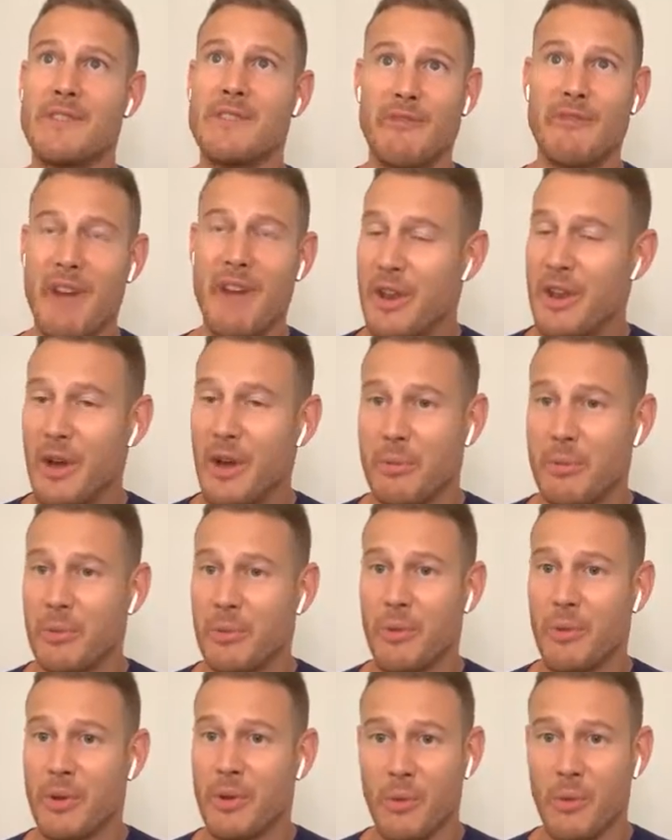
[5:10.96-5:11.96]
fed up
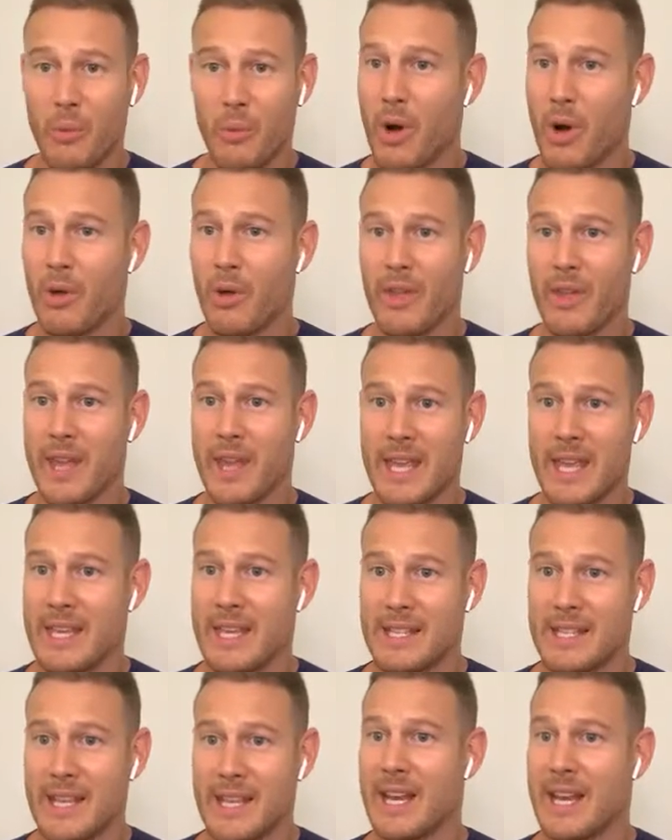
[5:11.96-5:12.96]
with the world that he
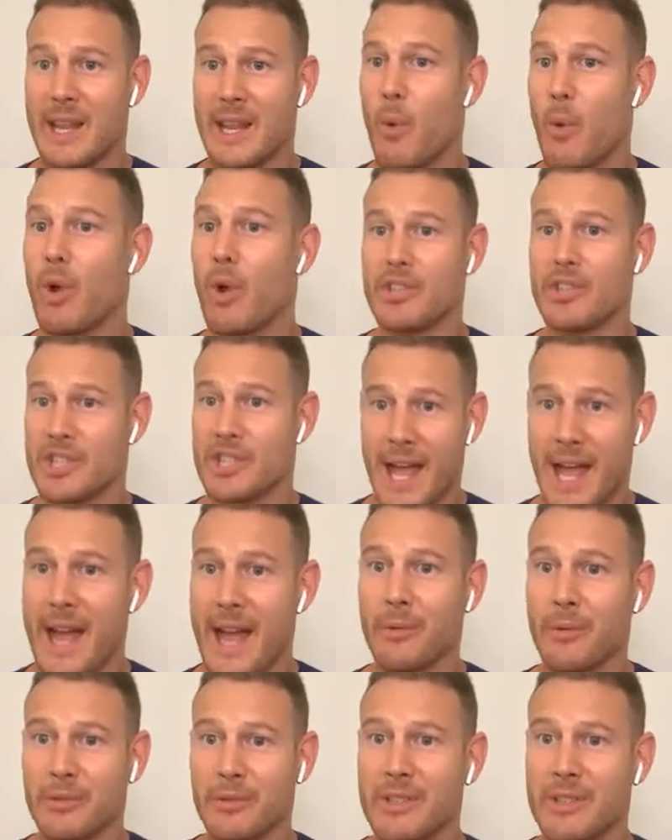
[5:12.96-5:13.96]
is in and he wants
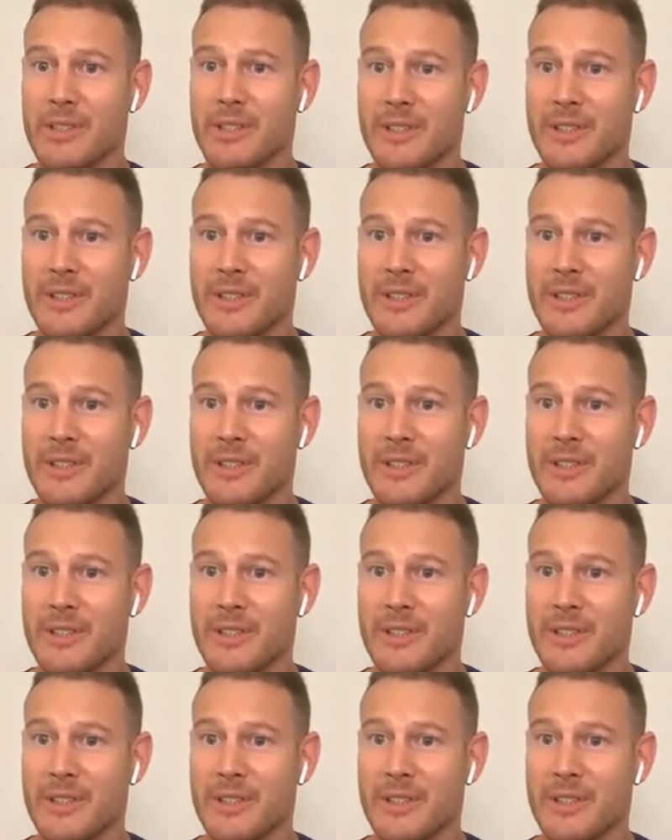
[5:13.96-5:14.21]
out.